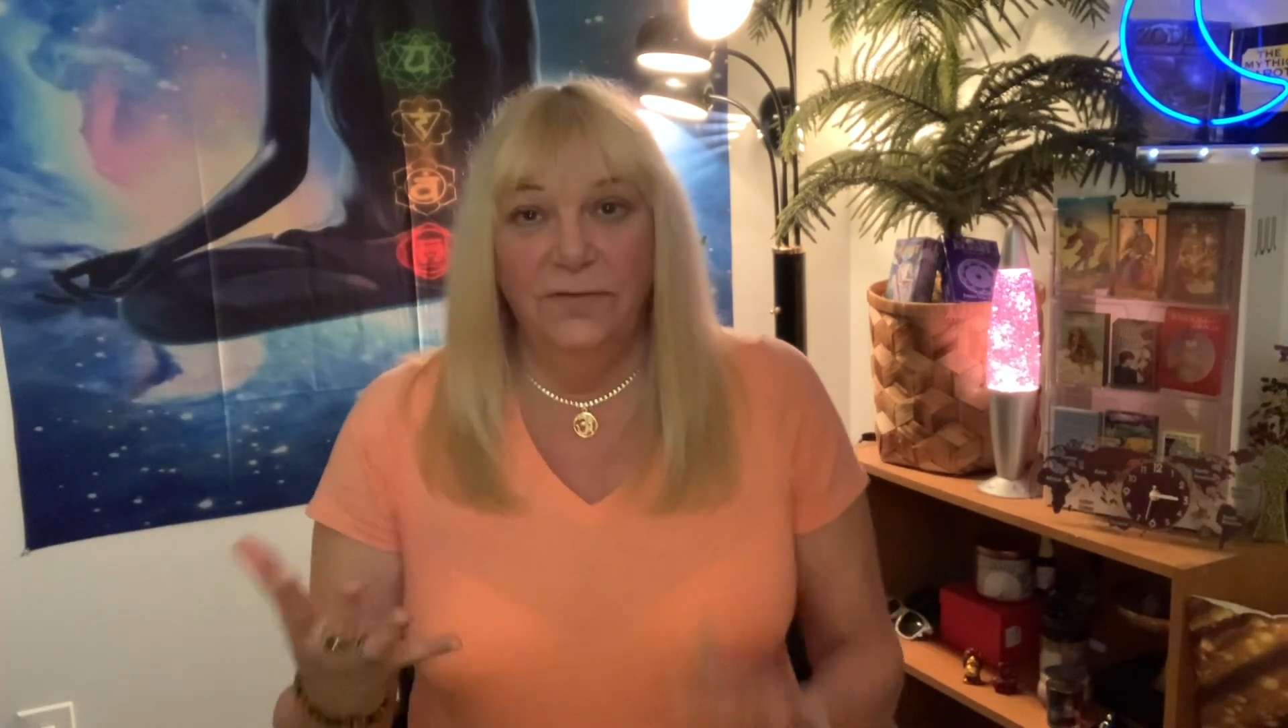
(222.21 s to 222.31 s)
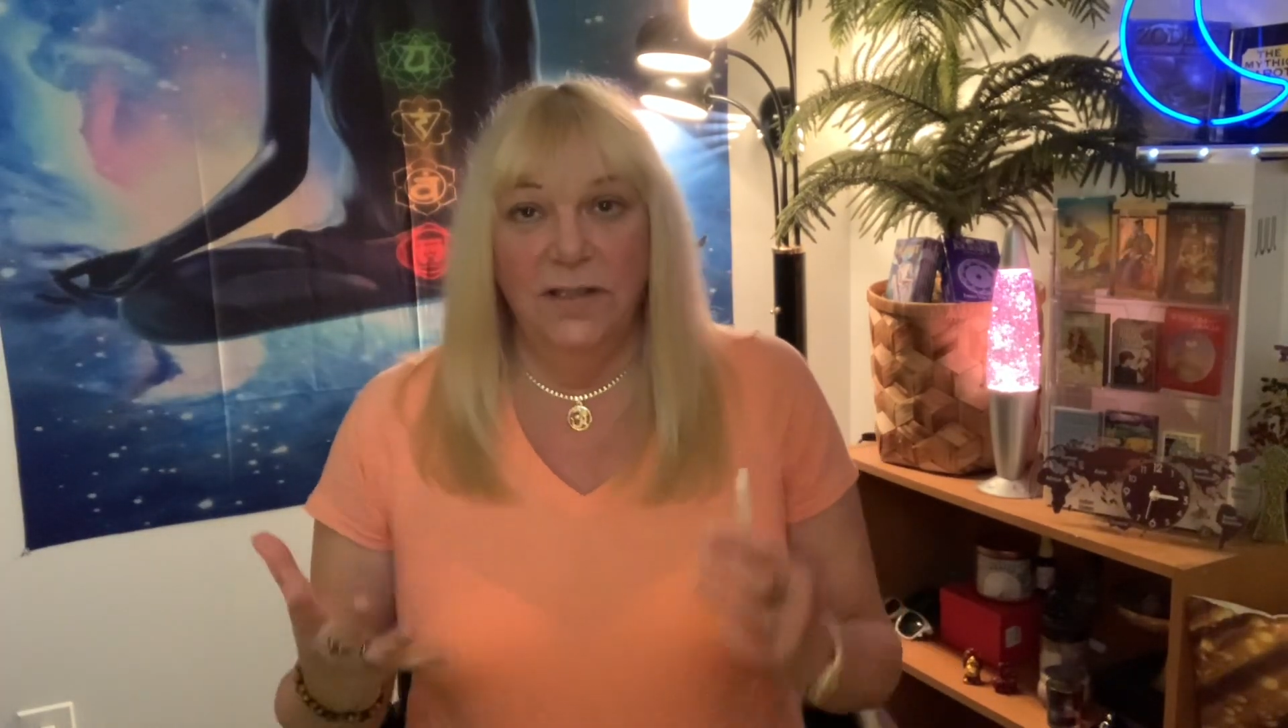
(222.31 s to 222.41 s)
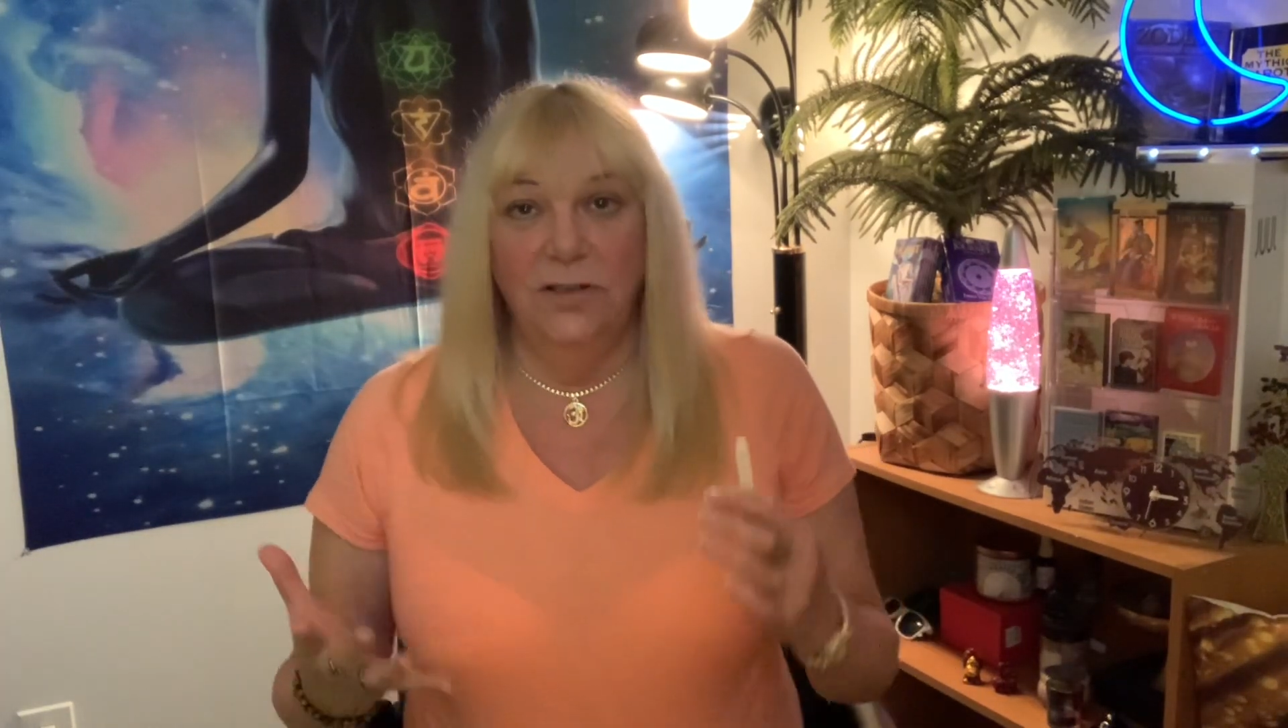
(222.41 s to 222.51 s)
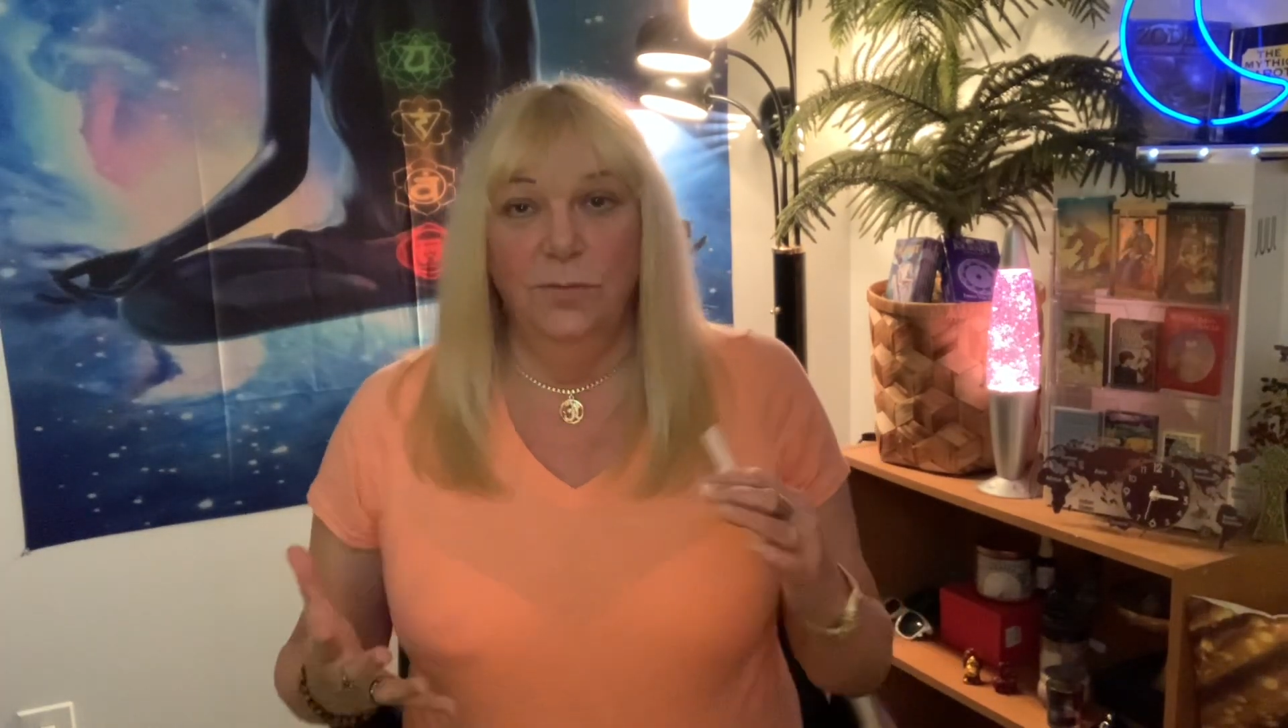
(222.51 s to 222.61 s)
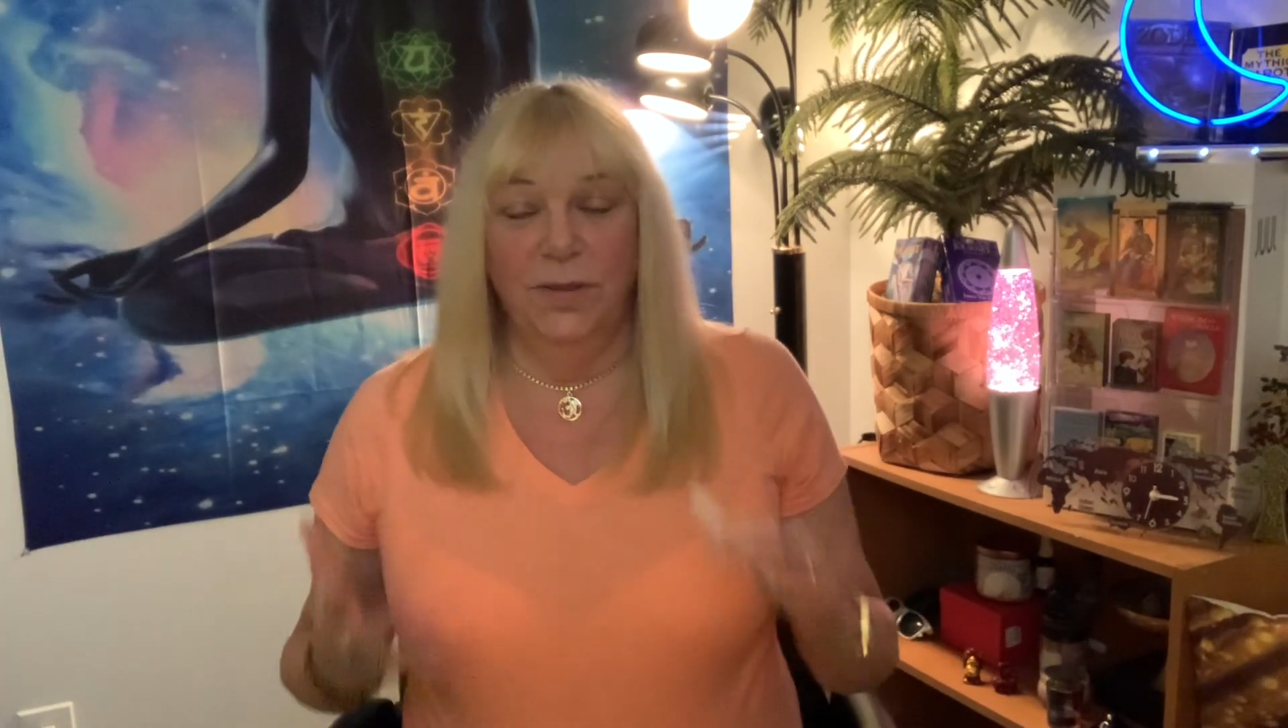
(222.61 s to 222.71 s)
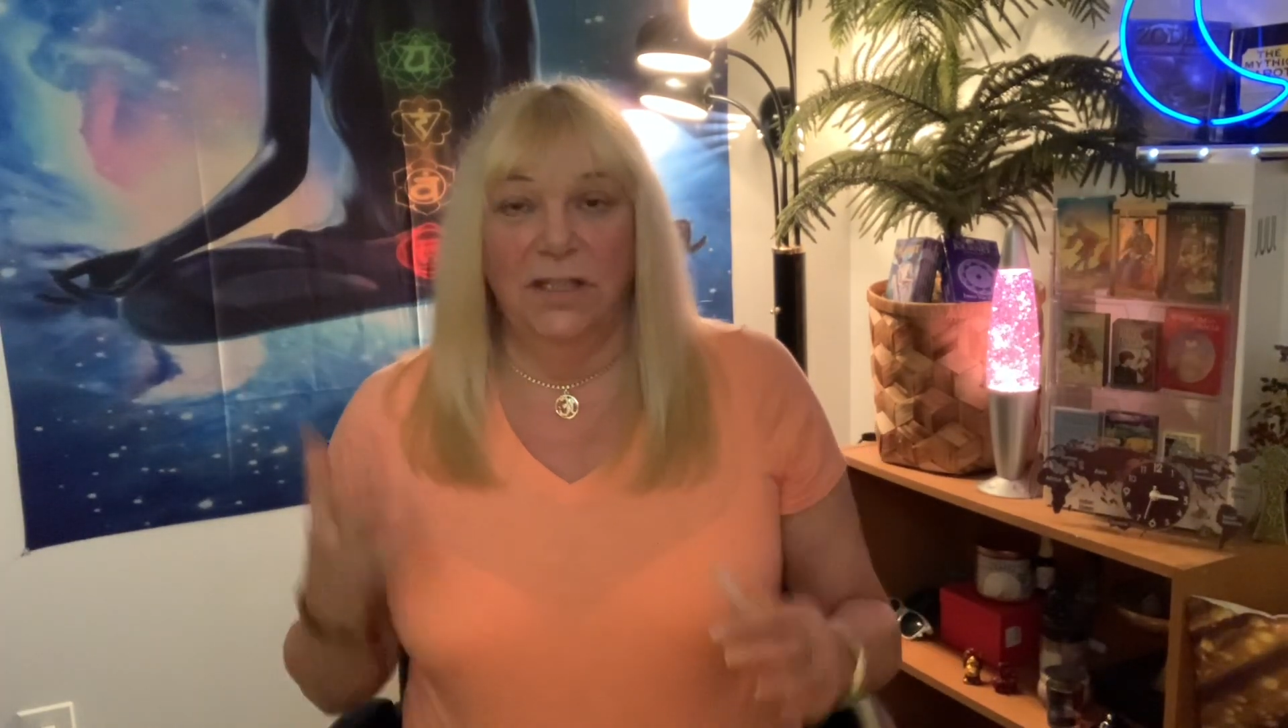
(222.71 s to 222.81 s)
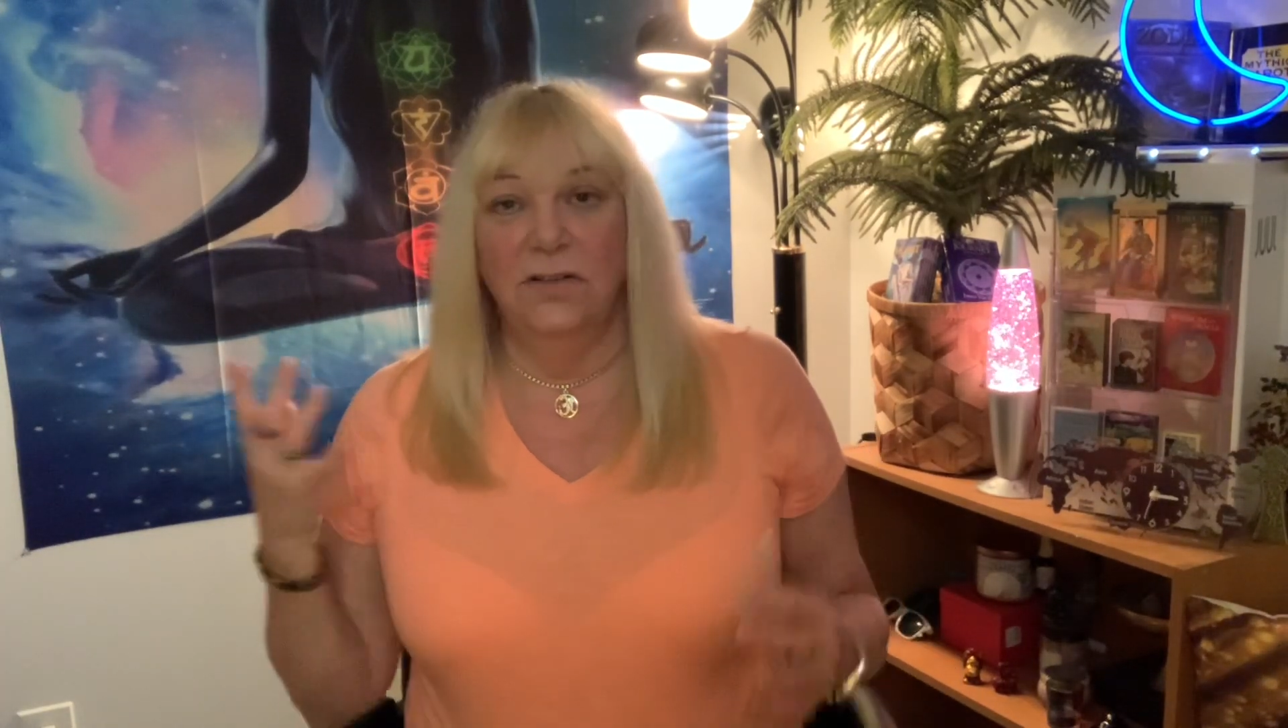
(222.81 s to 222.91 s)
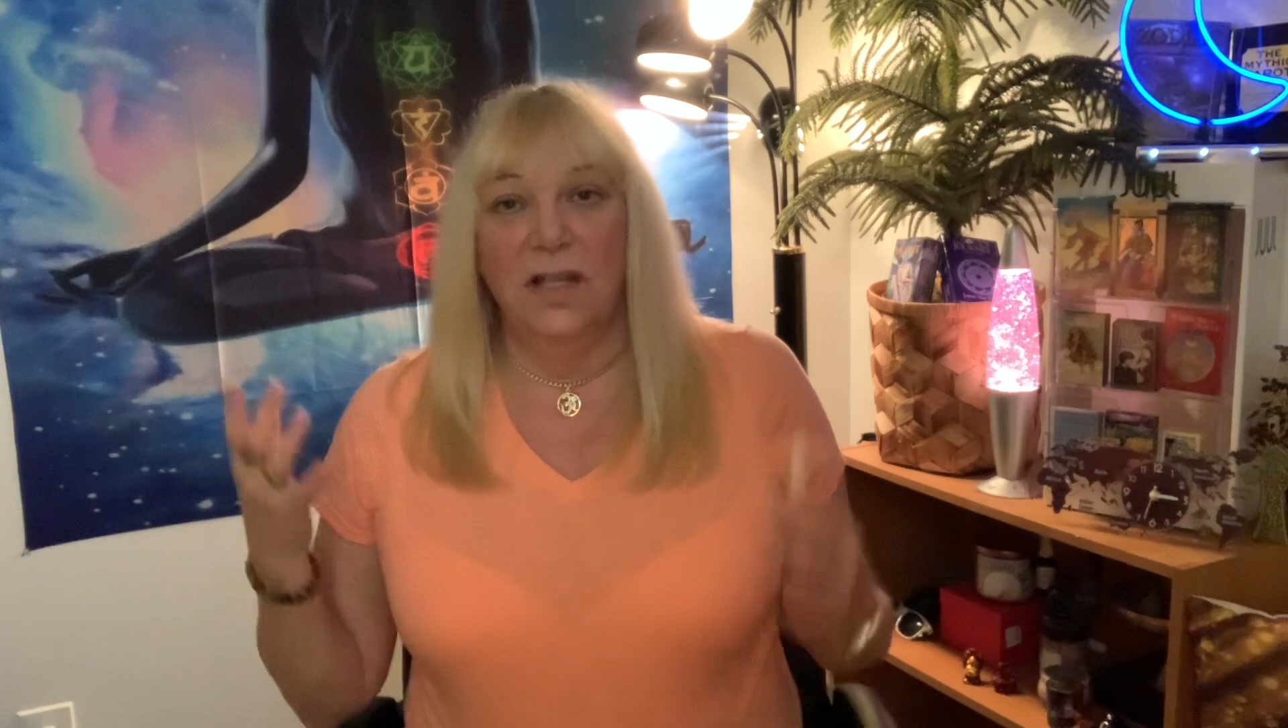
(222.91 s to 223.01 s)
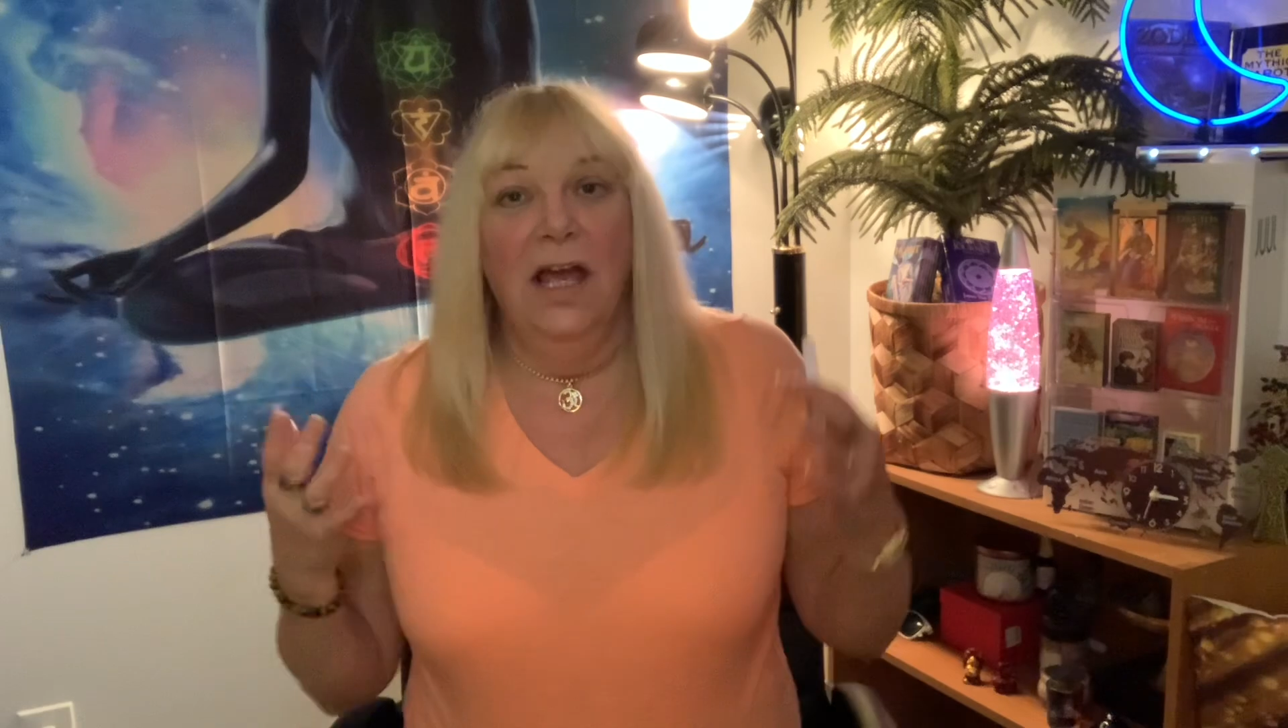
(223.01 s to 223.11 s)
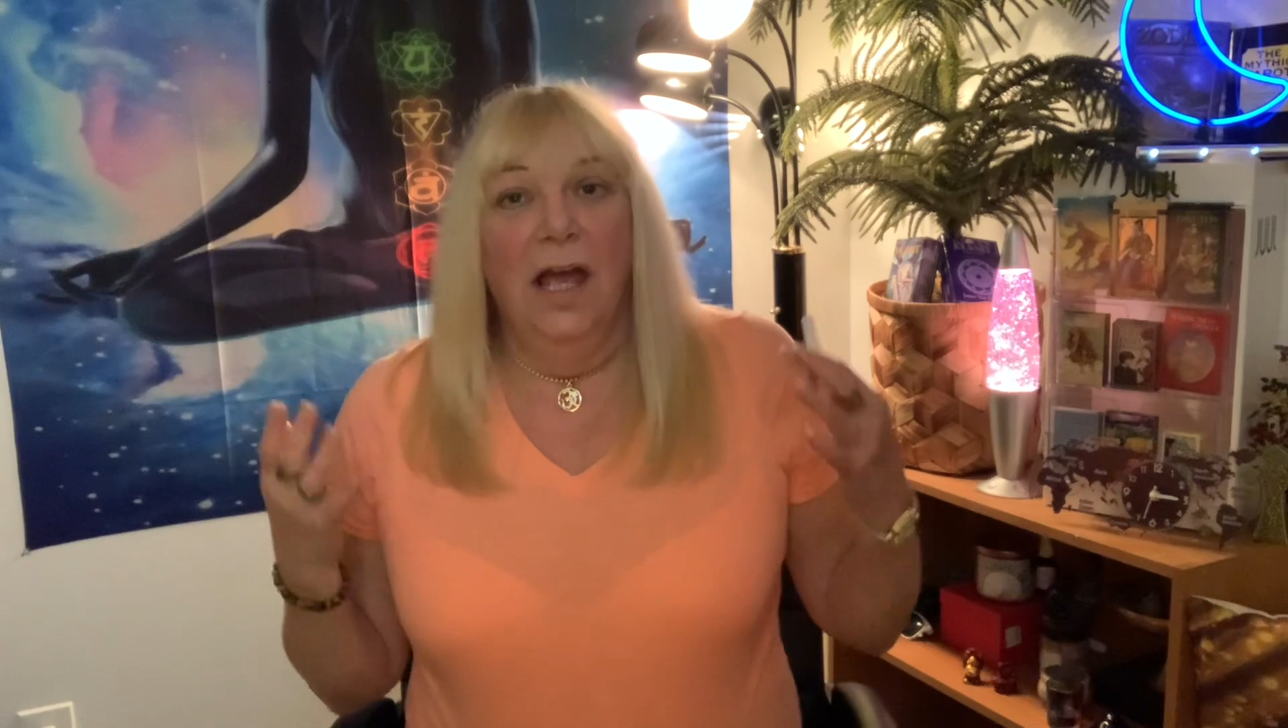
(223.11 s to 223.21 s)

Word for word: fits you, but there's